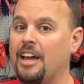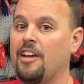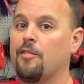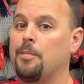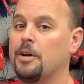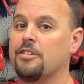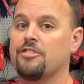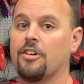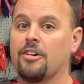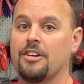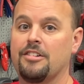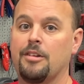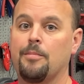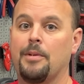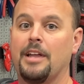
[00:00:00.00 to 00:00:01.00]
have put
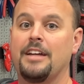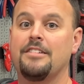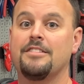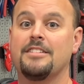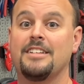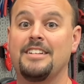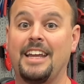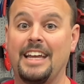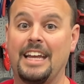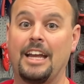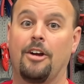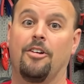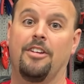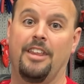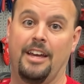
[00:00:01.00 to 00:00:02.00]
circuits in place to take
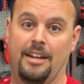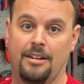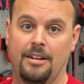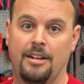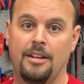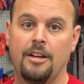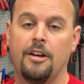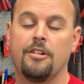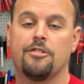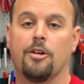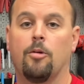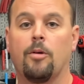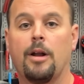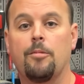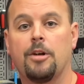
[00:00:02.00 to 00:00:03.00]
care of that. So
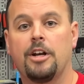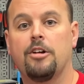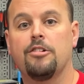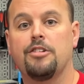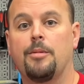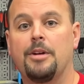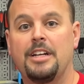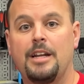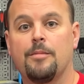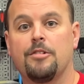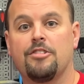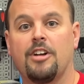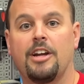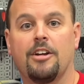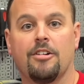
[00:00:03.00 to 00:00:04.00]
what I'm going to do is I'm going to
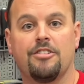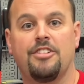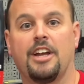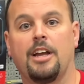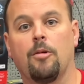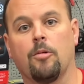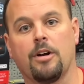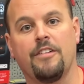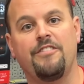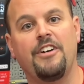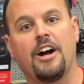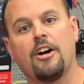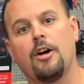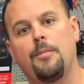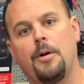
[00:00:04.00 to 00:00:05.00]
demonstrate here in a second. We're going to
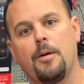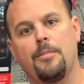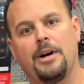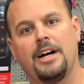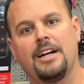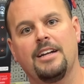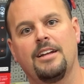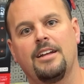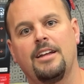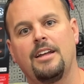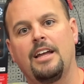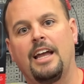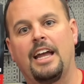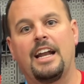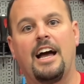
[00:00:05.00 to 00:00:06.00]
fire up our bike.
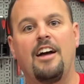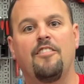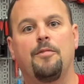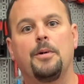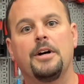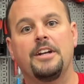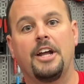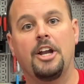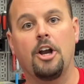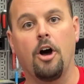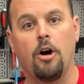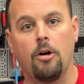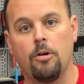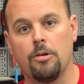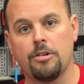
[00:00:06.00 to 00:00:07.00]
And I've put an
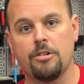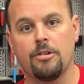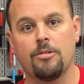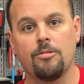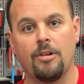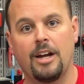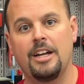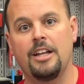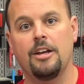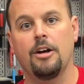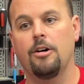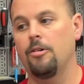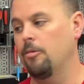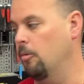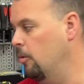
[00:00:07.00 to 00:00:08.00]
older
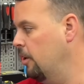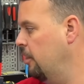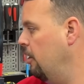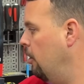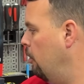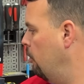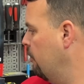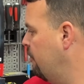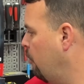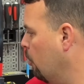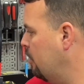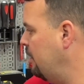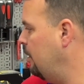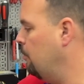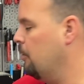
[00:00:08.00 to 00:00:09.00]
radio, one of the old
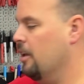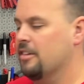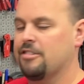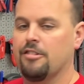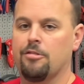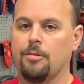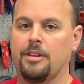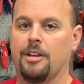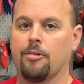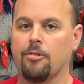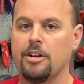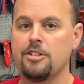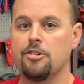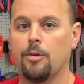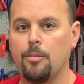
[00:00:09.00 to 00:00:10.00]
14 Pluses with the
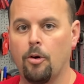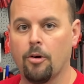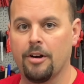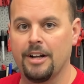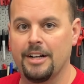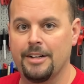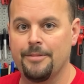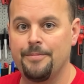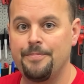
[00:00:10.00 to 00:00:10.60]
original board in it,